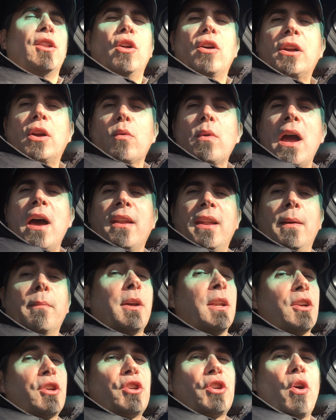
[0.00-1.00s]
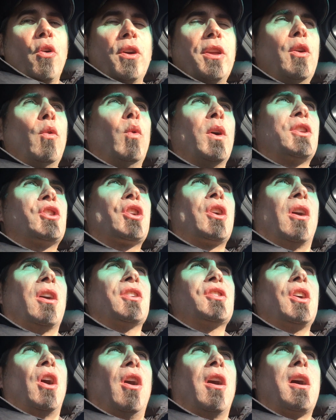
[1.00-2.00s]
look around. I'm going to show you which
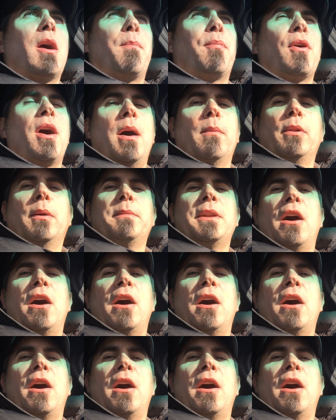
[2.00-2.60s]
cars are a problem.